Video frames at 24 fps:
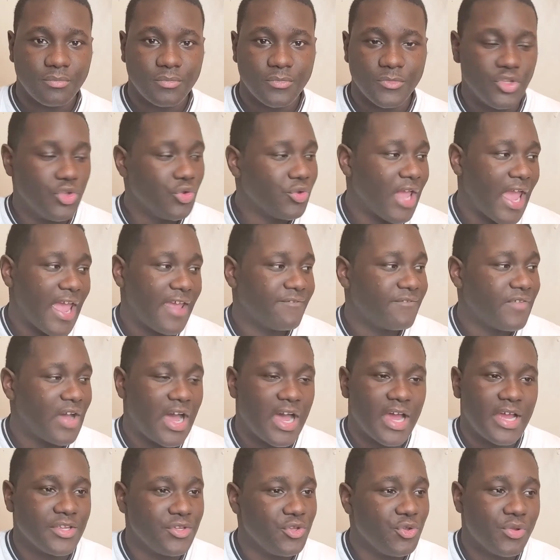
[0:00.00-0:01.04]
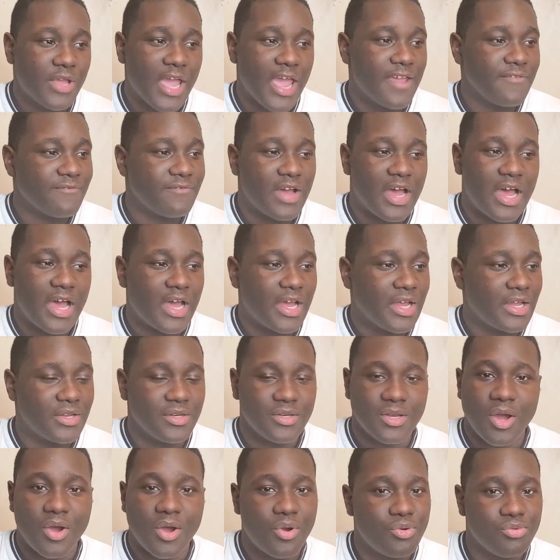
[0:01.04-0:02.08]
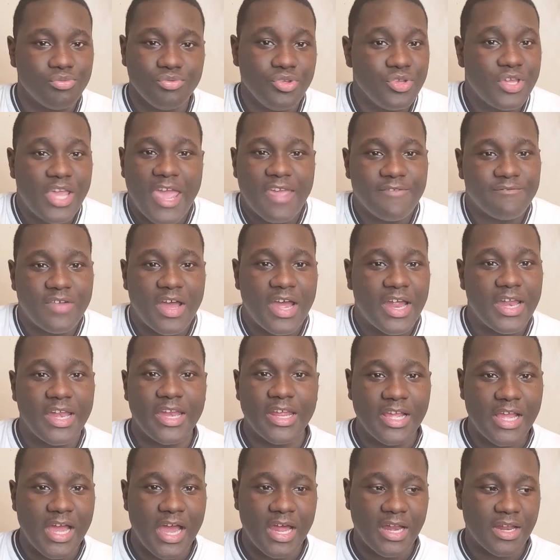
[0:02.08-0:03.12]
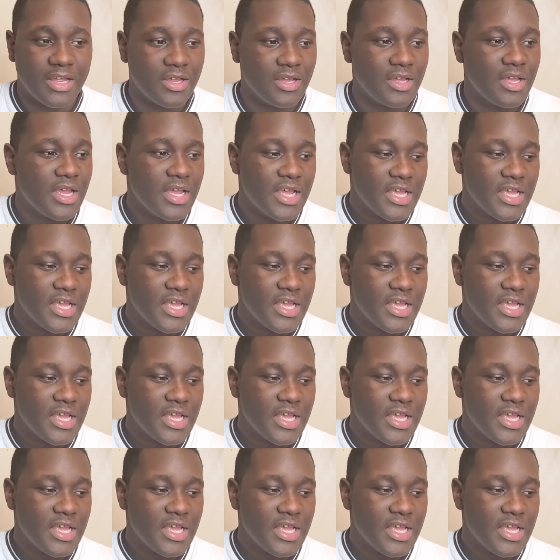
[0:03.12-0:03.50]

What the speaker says: You can't find any kind of